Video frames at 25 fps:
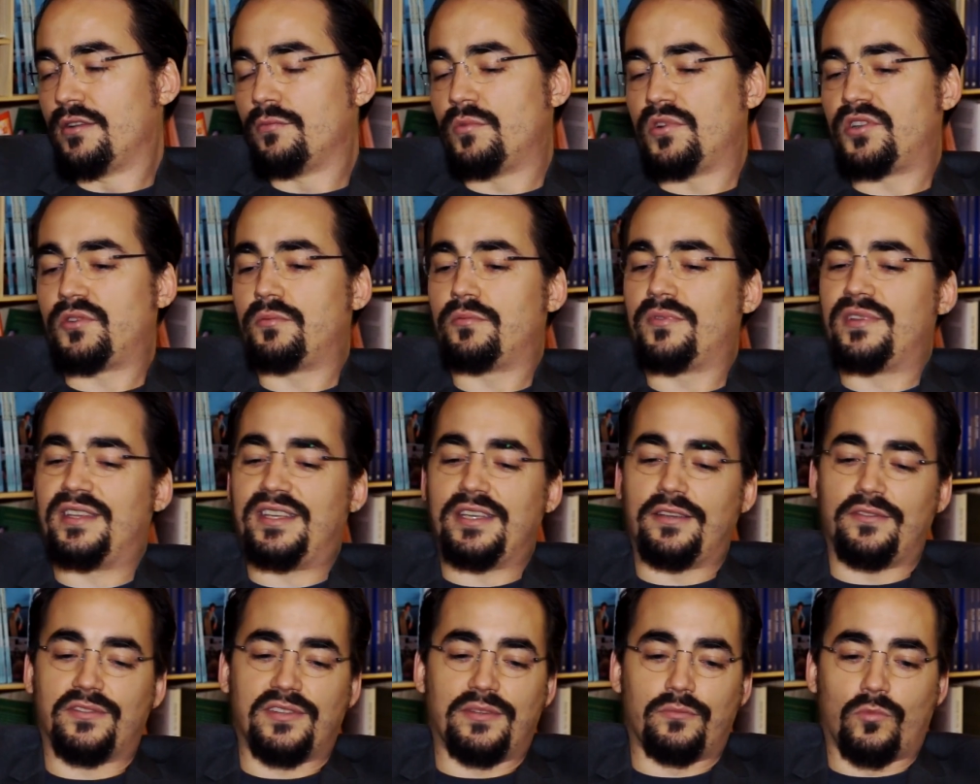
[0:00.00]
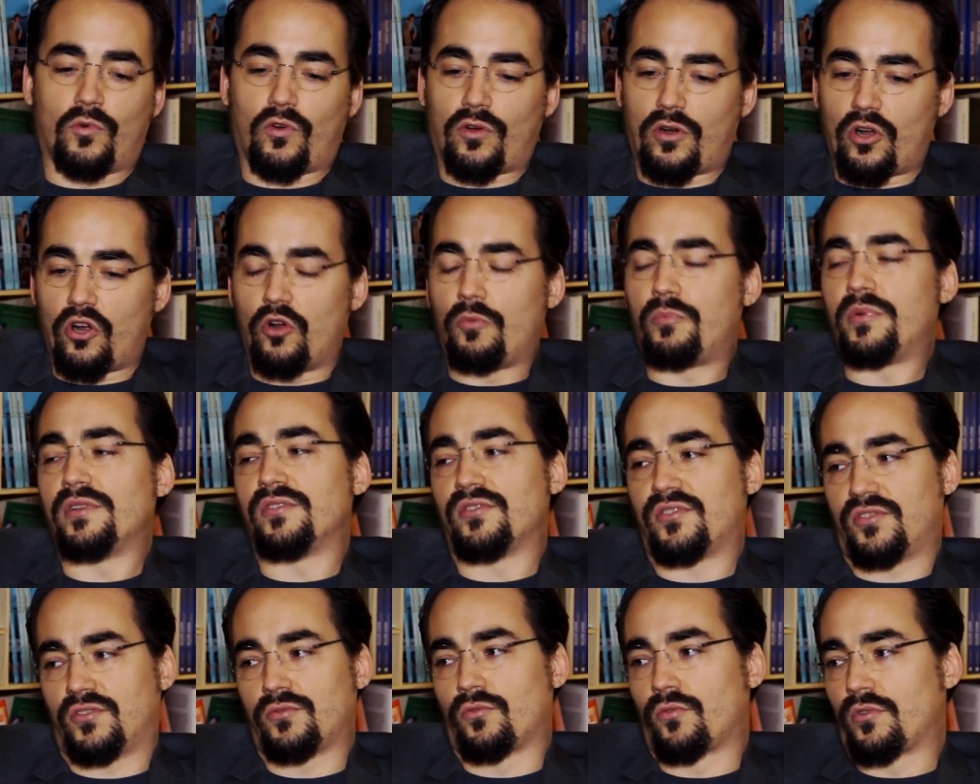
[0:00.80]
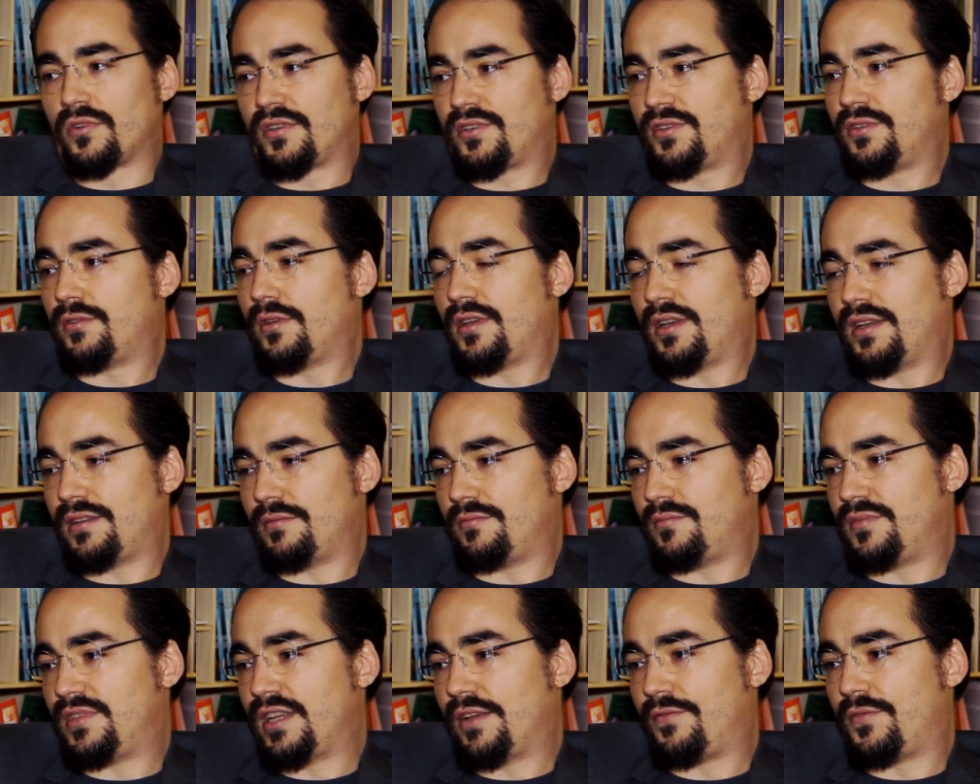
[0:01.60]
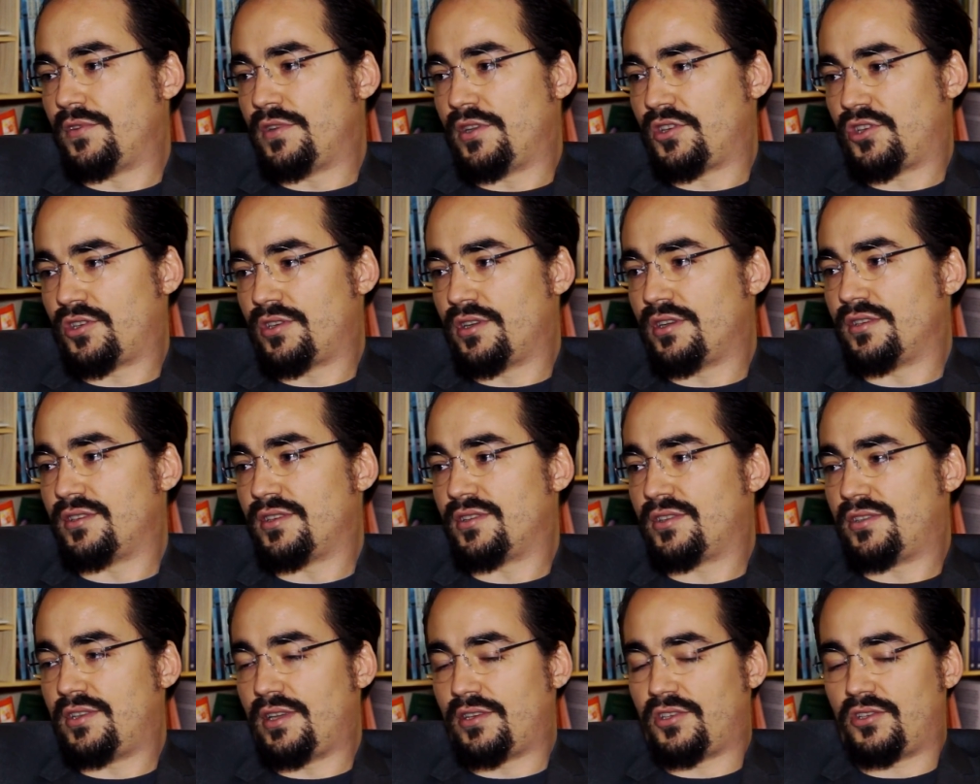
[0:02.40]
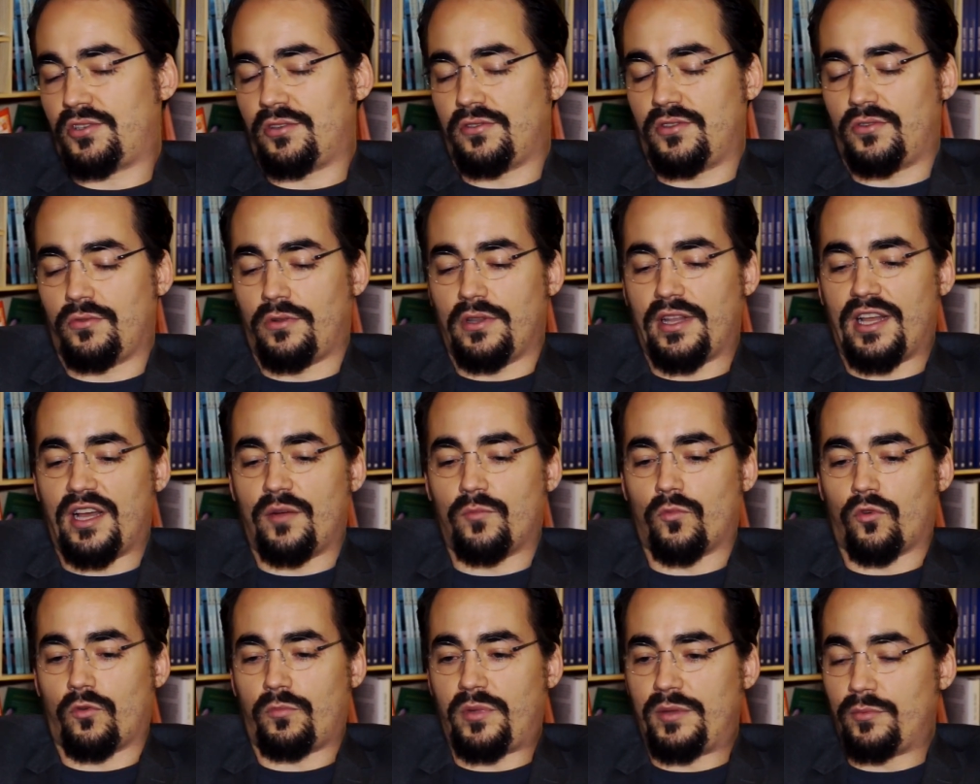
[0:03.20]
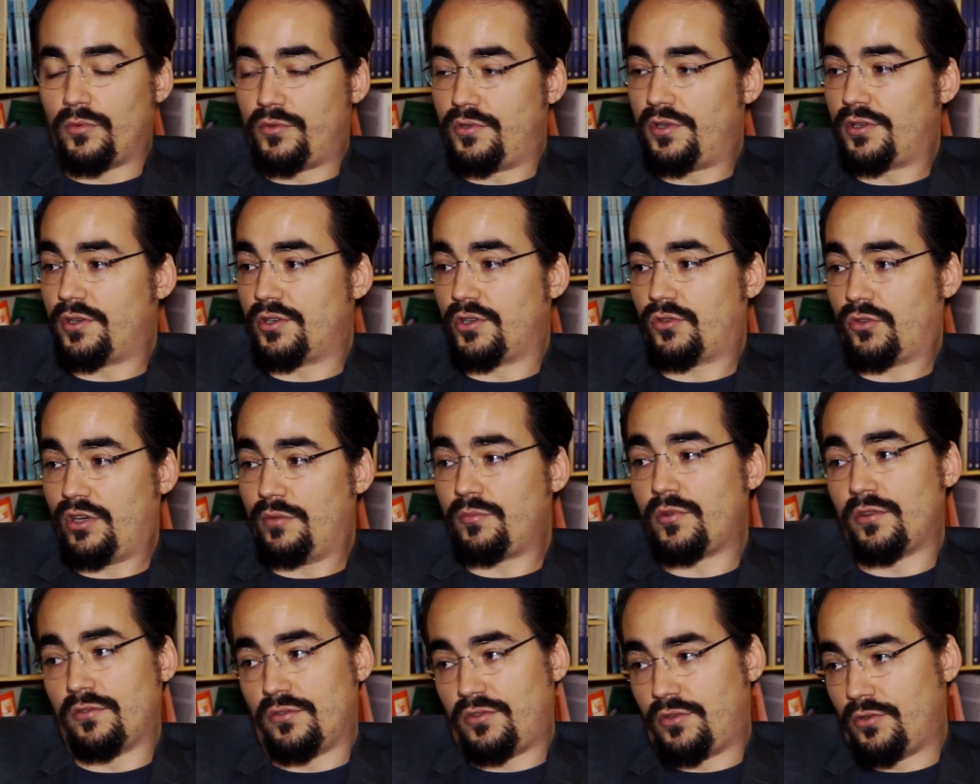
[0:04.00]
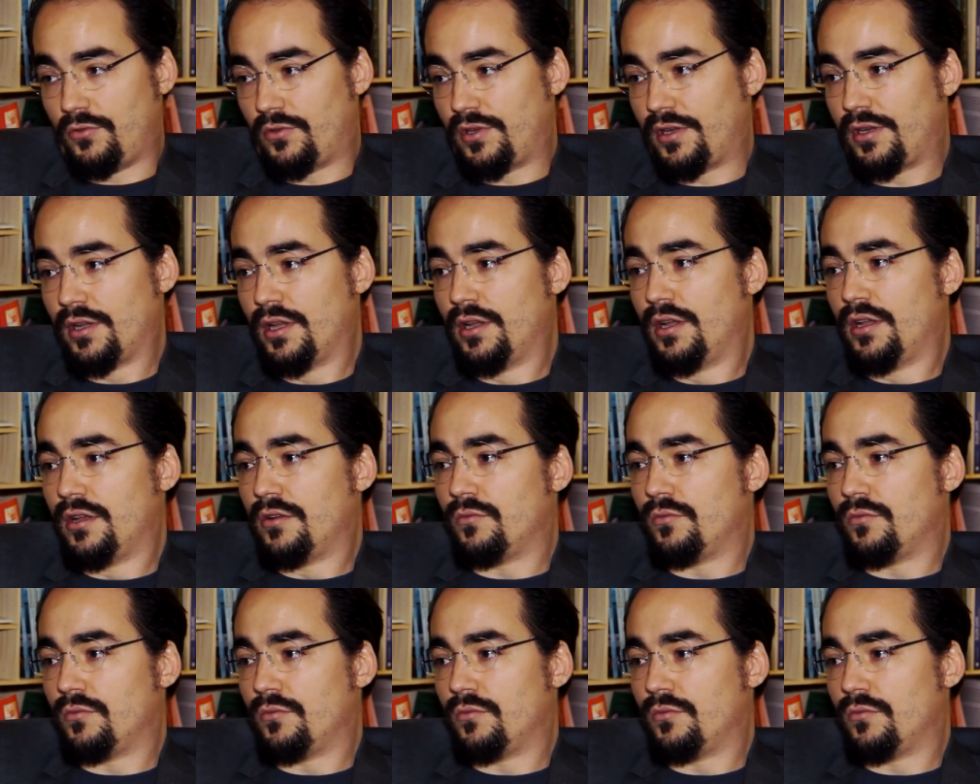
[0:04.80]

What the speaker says: which gives a more open source definition and distinction to allow more people to contribute to it,